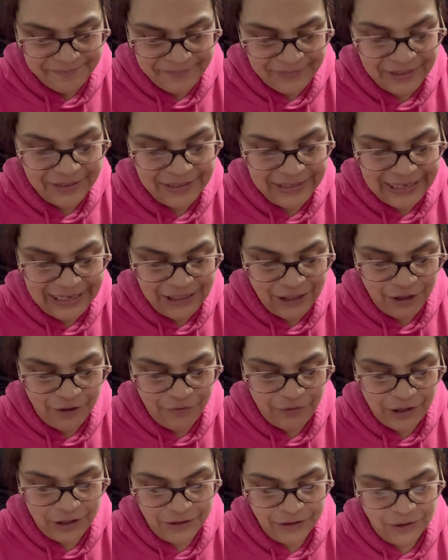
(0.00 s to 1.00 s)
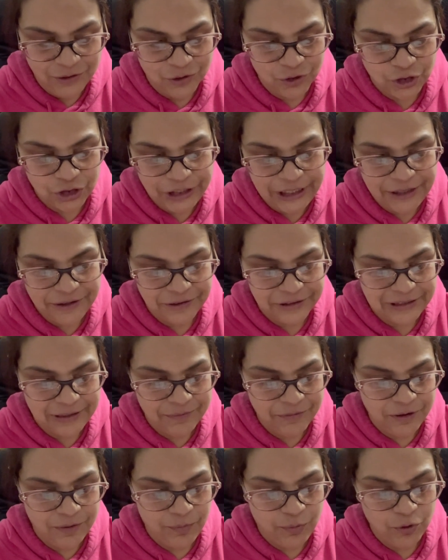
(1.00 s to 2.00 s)
And then I love all the little shakers. I'm
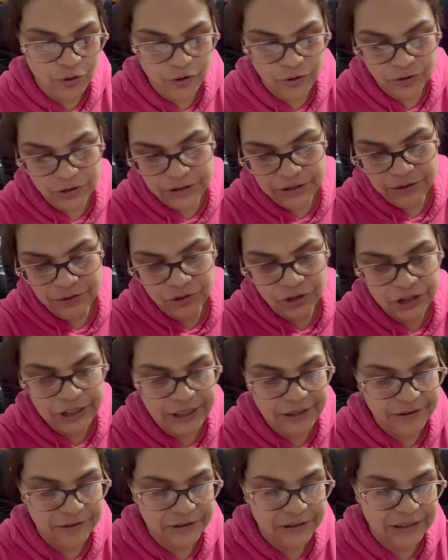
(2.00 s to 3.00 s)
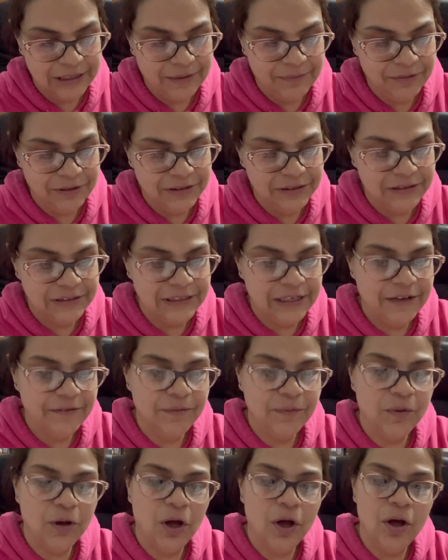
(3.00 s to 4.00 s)
gonna pull those little shakers and I'm gonna save
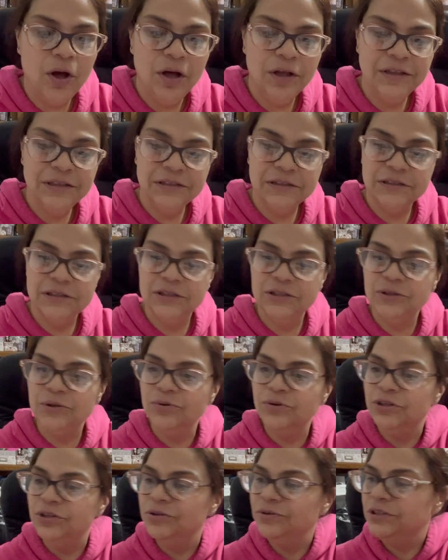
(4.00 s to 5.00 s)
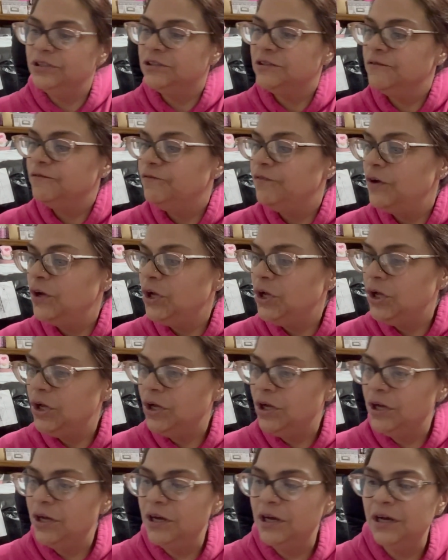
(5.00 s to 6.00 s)
them. Oh, this is so cute. It's a
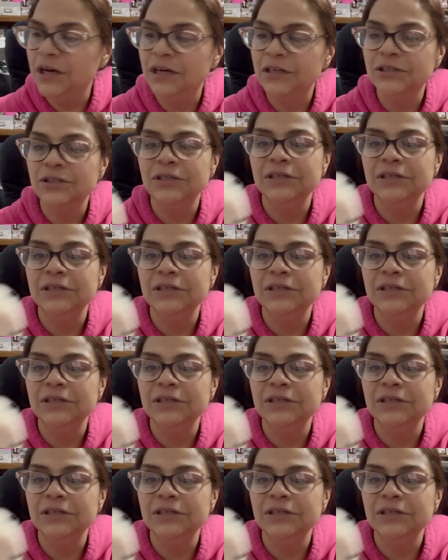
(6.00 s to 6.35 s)
fawn.